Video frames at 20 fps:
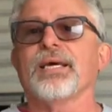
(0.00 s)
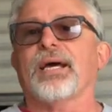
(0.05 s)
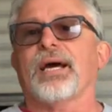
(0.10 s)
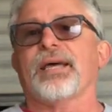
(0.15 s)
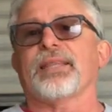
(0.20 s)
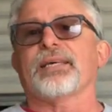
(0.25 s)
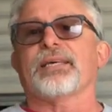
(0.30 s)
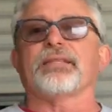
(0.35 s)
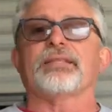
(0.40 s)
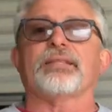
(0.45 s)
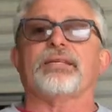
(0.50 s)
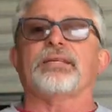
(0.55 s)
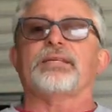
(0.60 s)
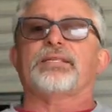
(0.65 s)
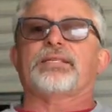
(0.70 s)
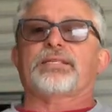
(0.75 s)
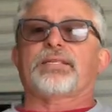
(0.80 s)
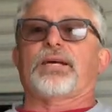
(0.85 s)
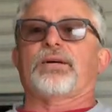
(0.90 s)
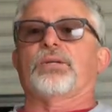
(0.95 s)
i think
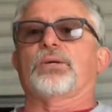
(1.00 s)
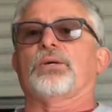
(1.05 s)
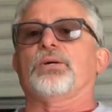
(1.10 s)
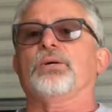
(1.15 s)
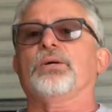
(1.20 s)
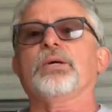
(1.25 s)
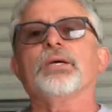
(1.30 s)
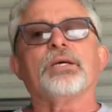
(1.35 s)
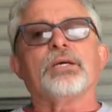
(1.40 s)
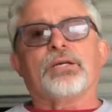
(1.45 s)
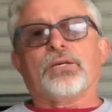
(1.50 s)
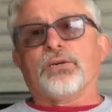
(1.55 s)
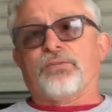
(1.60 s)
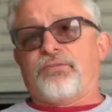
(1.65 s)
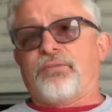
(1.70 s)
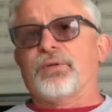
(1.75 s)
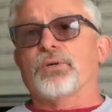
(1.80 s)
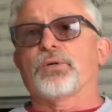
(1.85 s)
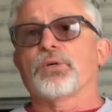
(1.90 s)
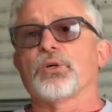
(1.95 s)
the seller could
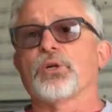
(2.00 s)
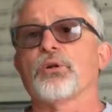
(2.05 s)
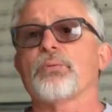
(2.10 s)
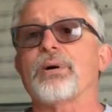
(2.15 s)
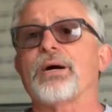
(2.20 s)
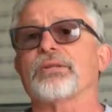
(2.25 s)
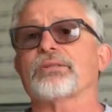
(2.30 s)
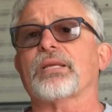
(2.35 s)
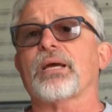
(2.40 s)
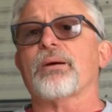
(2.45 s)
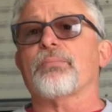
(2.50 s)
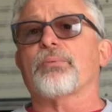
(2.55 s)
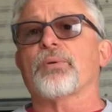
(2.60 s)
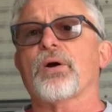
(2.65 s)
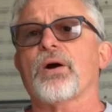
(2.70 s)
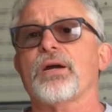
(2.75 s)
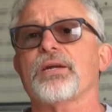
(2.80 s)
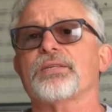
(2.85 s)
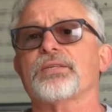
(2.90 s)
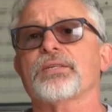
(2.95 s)
feel good about that
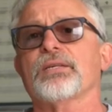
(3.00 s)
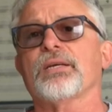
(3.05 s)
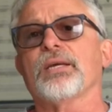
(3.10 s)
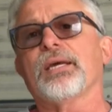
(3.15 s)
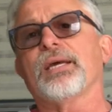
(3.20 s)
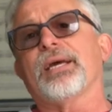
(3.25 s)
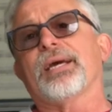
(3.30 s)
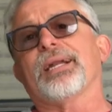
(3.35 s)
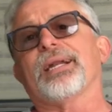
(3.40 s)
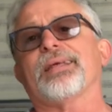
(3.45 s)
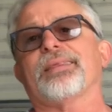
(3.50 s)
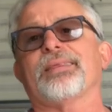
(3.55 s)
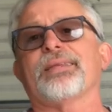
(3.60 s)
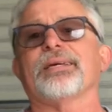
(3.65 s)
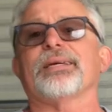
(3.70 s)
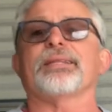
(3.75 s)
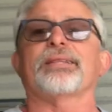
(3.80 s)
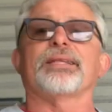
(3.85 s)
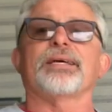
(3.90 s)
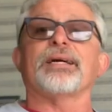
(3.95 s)
price and i
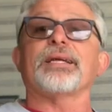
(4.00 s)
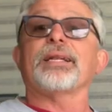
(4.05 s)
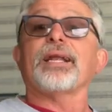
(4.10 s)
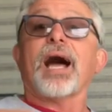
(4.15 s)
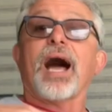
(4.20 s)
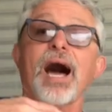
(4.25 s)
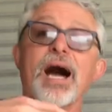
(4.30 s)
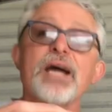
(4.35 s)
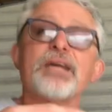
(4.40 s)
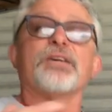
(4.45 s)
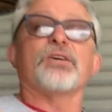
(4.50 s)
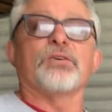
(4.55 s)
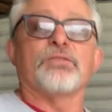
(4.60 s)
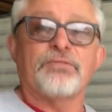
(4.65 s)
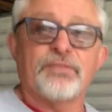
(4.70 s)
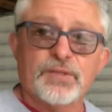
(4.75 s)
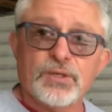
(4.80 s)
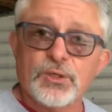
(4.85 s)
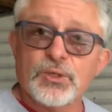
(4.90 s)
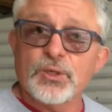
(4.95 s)
think that i could
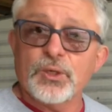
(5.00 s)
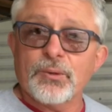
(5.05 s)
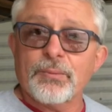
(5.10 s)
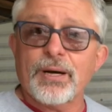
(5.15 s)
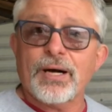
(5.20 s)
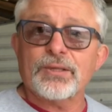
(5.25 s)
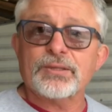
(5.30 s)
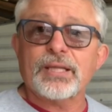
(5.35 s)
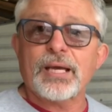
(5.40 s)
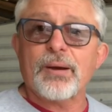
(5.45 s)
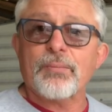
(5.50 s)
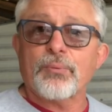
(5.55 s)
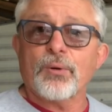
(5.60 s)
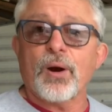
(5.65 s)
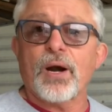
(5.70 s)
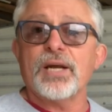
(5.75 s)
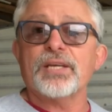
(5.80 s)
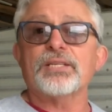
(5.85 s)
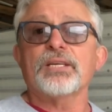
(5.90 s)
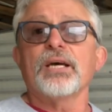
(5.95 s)
feel good about that
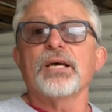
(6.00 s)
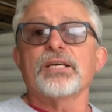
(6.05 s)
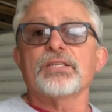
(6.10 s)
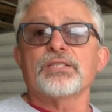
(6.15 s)
price